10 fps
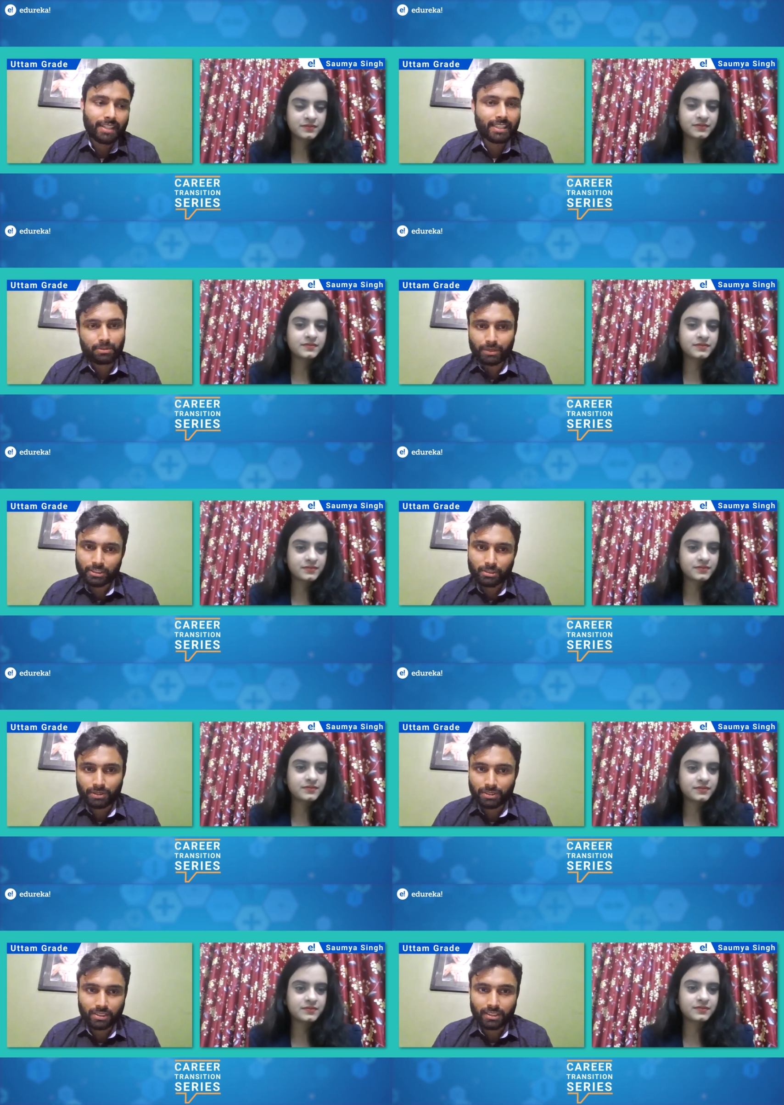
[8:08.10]
Speaker 1: experienced
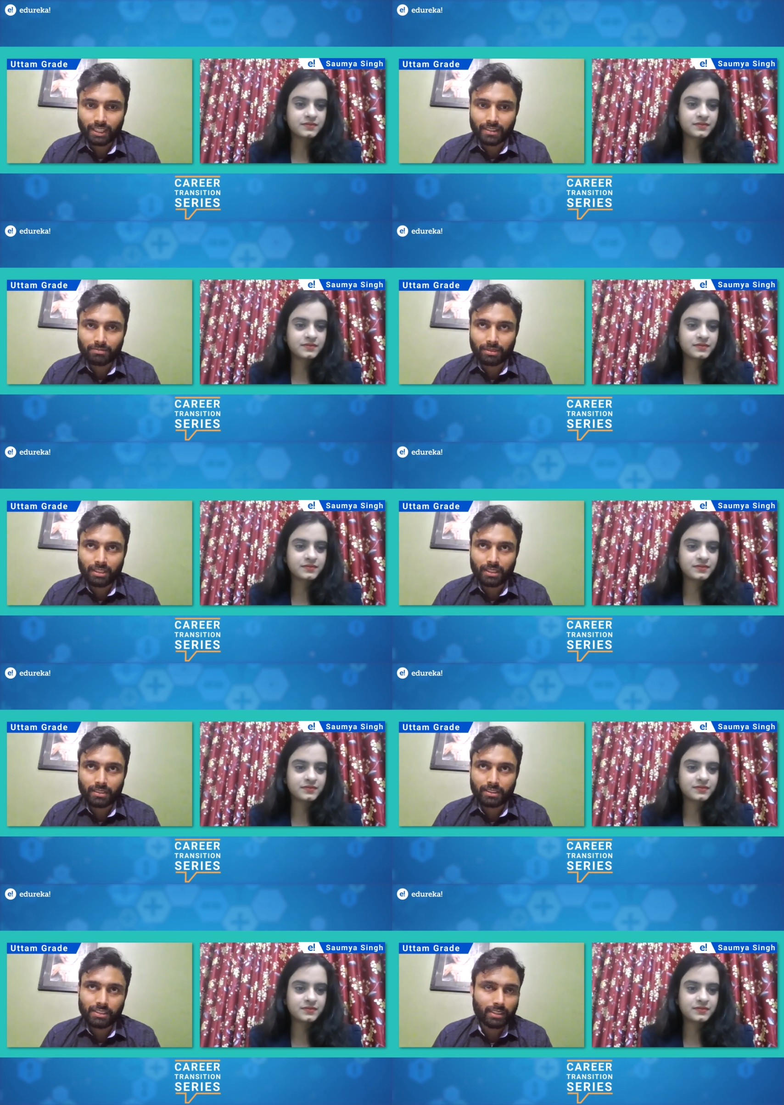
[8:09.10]
person can be,
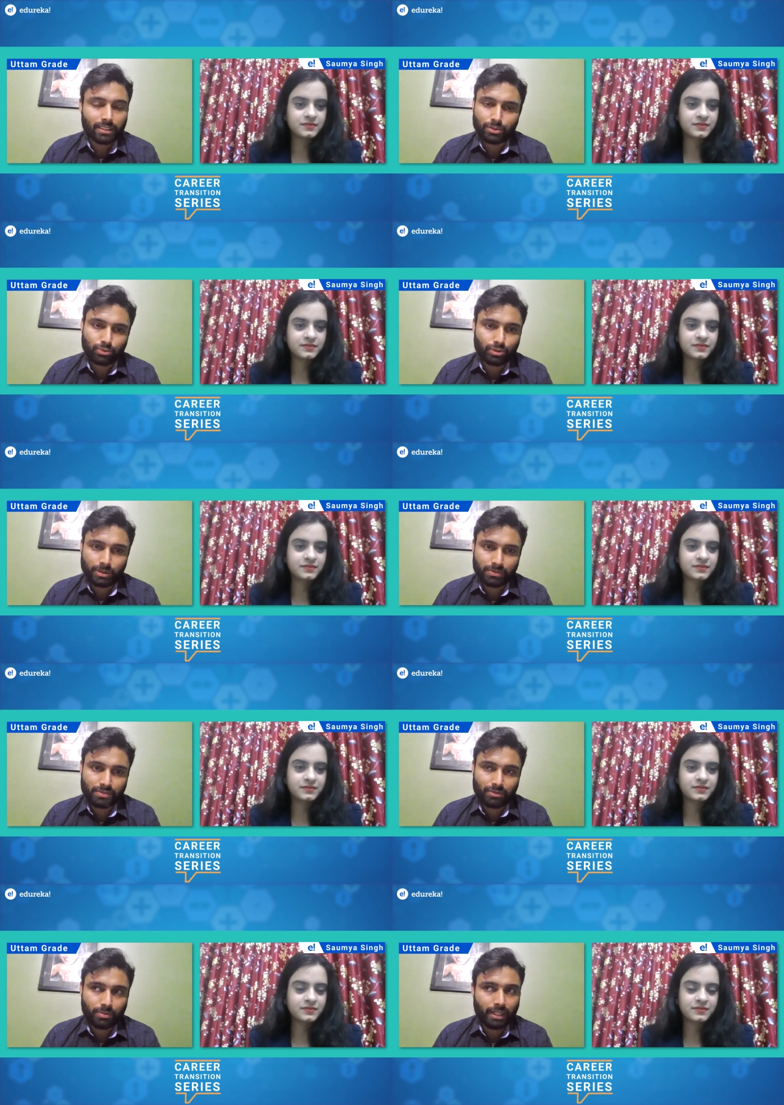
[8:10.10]
these other 2 tips
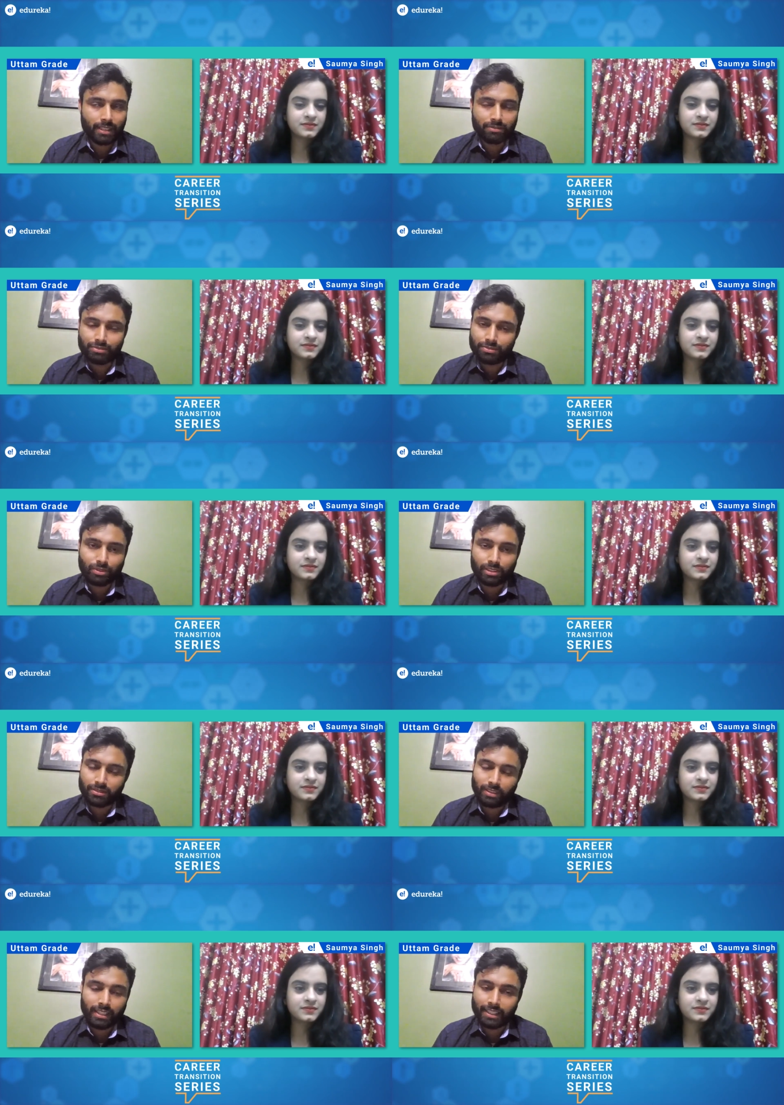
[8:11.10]
would be helpful for
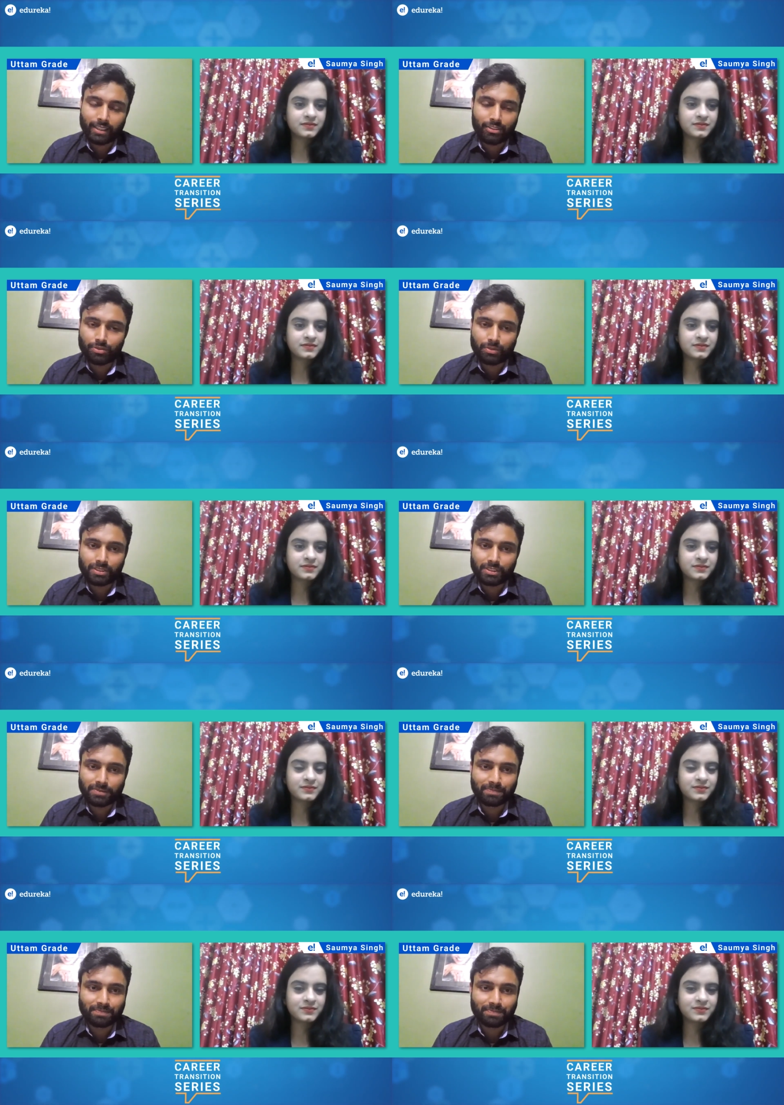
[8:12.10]
any kind of person.
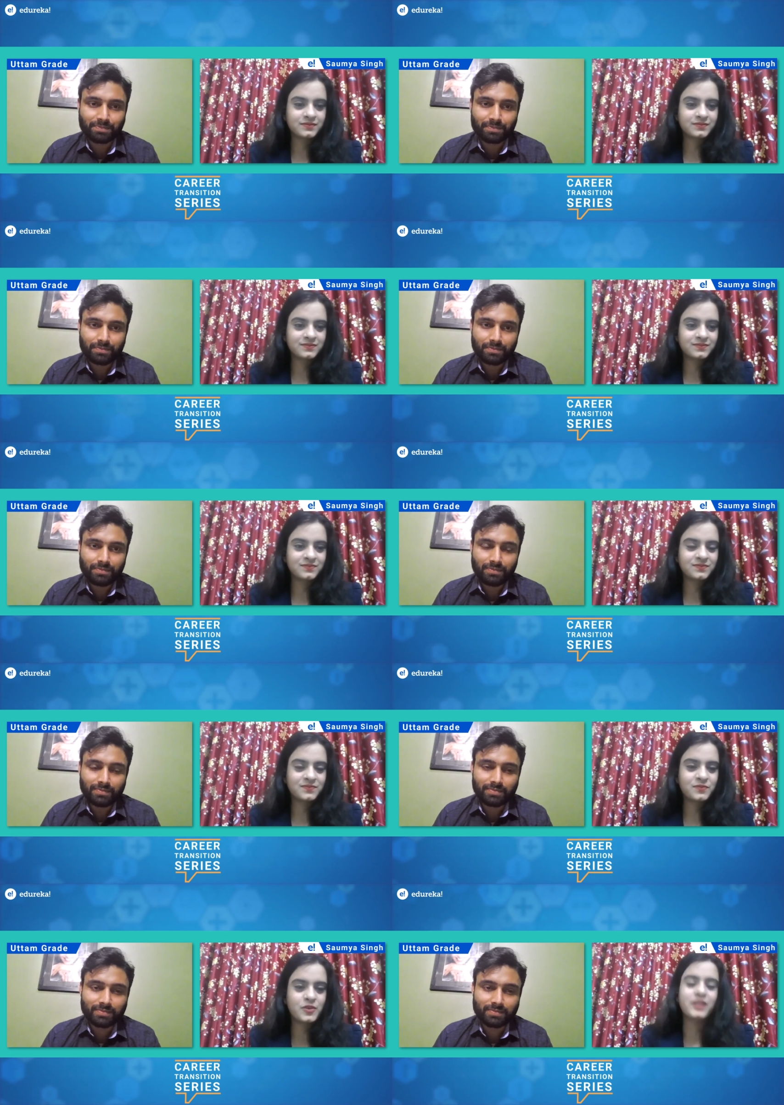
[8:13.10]

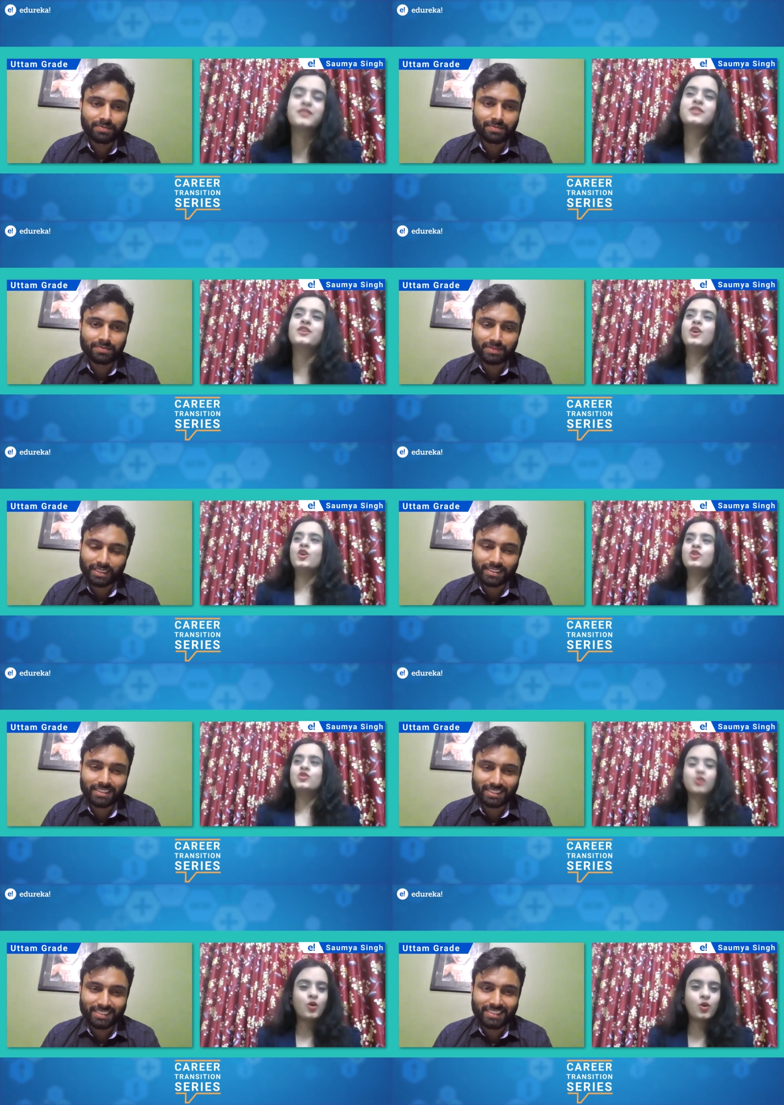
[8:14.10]
Speaker 2: Brilliant.
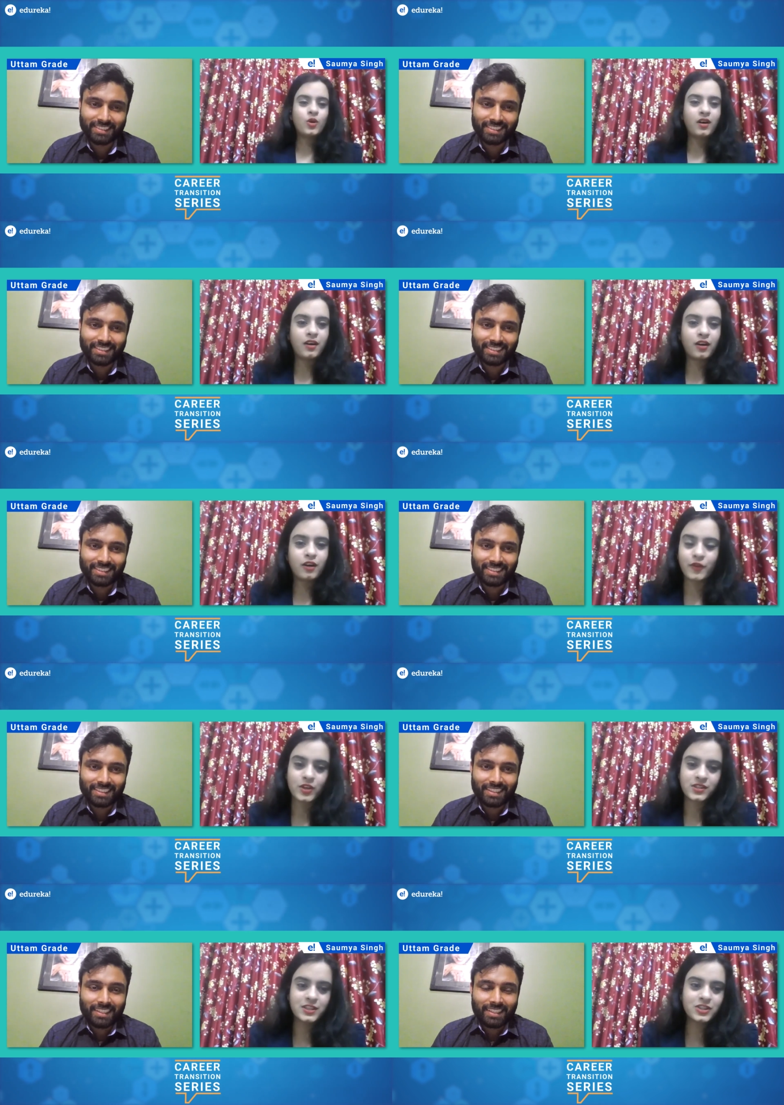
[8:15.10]
So, of
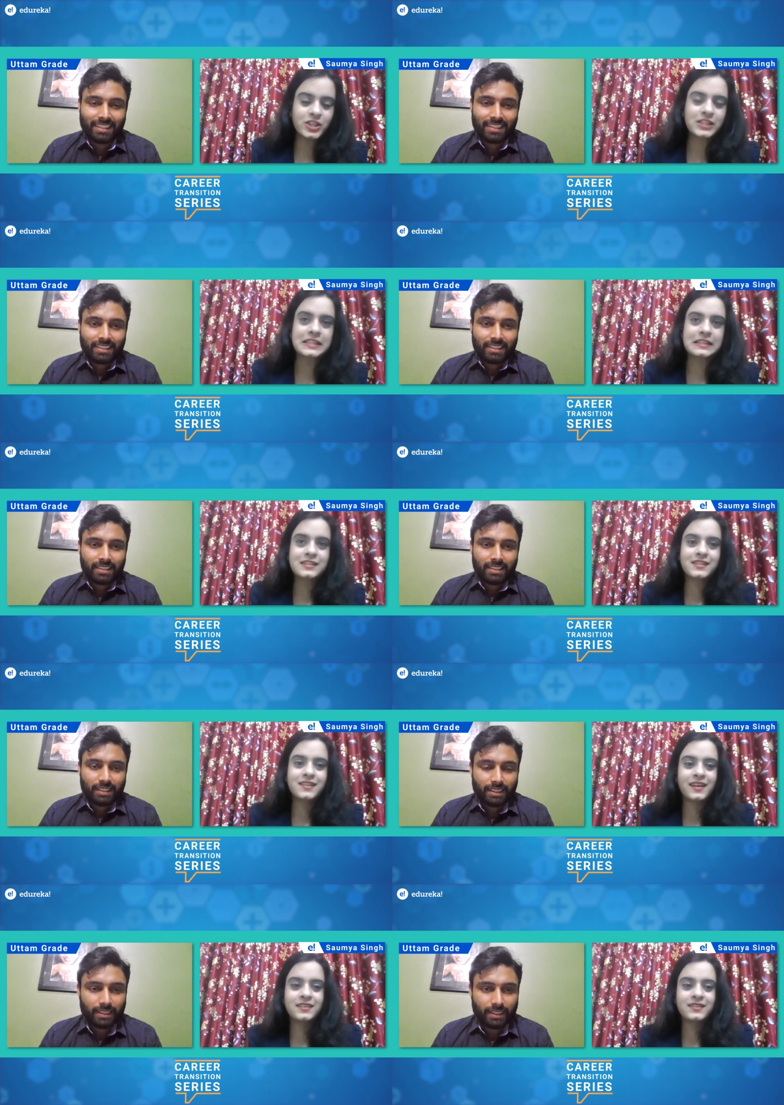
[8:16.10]
course, the gist is
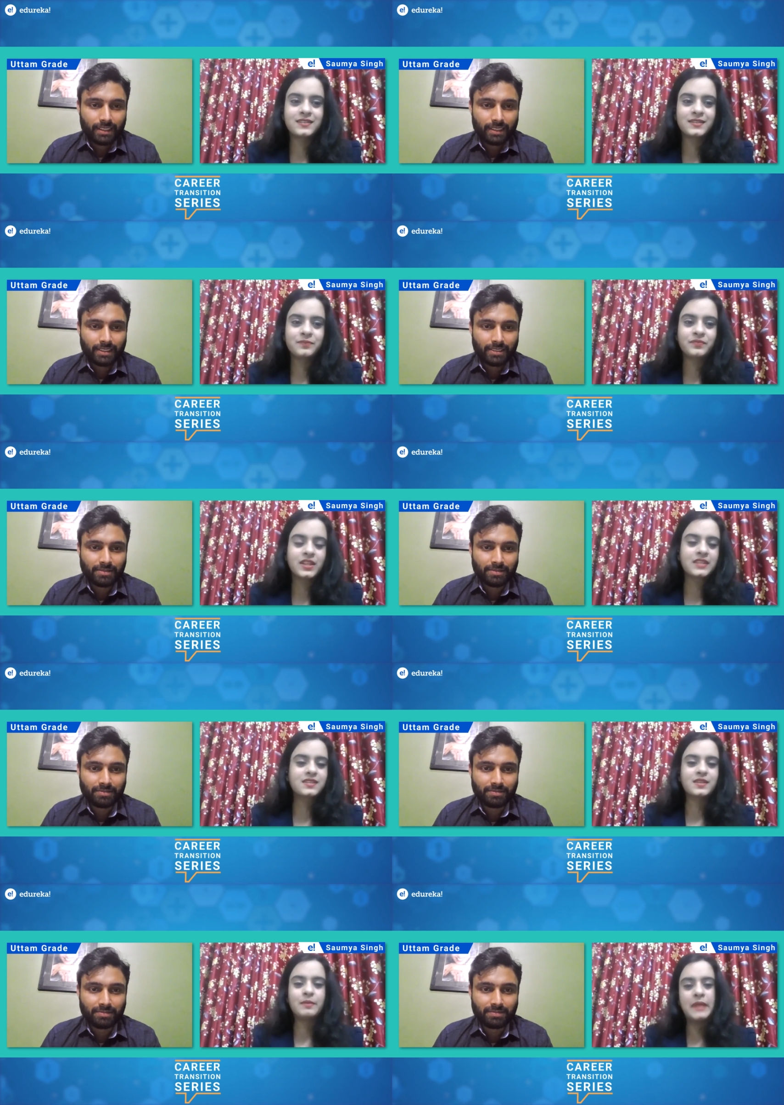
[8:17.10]
that
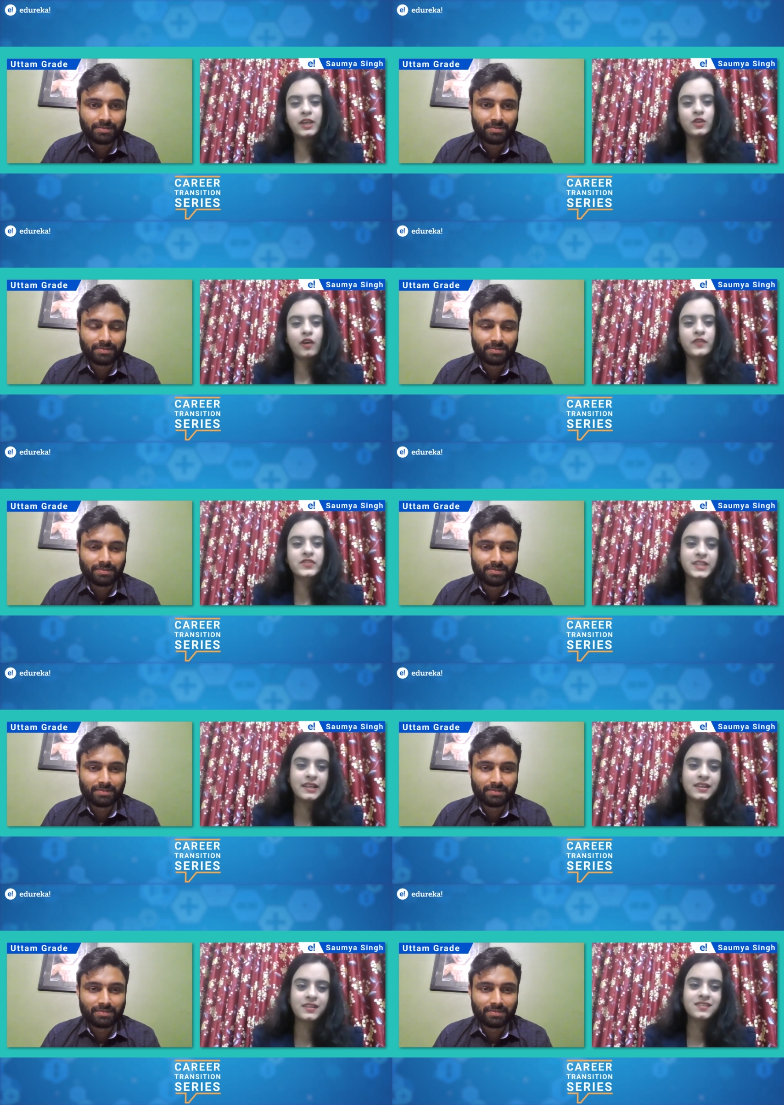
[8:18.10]
this is a blend of
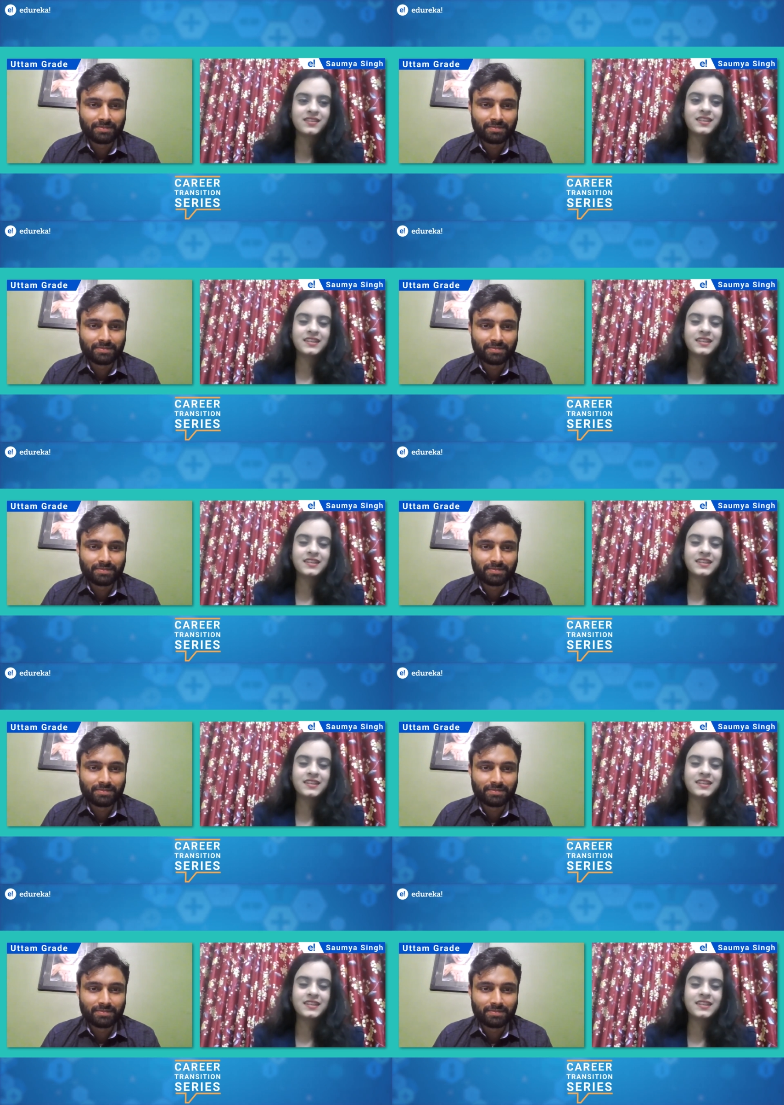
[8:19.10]
skill